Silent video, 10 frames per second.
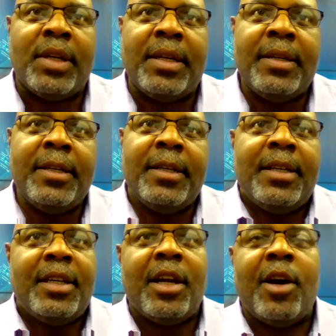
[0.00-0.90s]
And
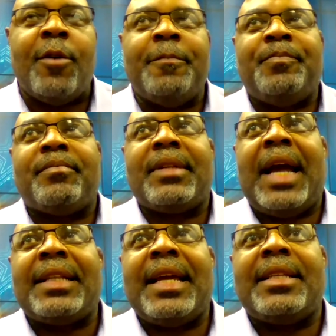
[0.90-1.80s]
you know,
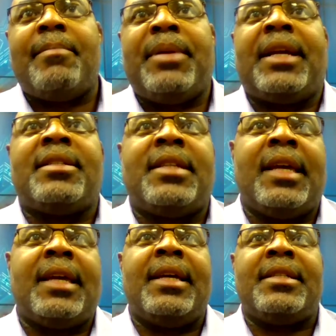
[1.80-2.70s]
I think the biggest
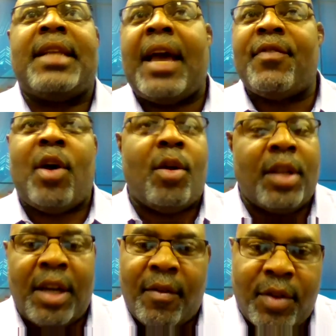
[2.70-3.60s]
thing is, and I've called the
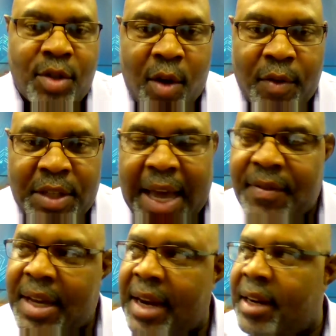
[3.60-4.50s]
governor's office,
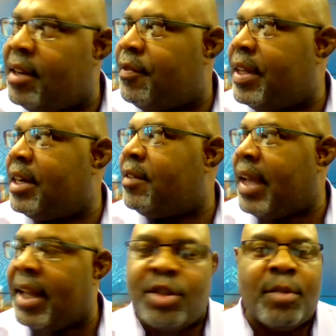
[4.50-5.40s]
haven't got a definitive
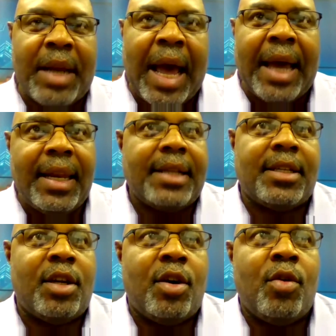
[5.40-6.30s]
answer, but I'd like
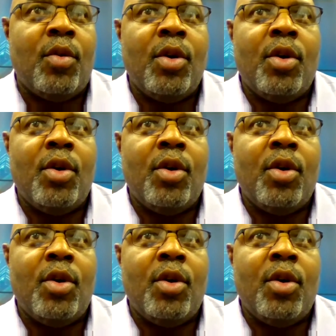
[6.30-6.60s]
to know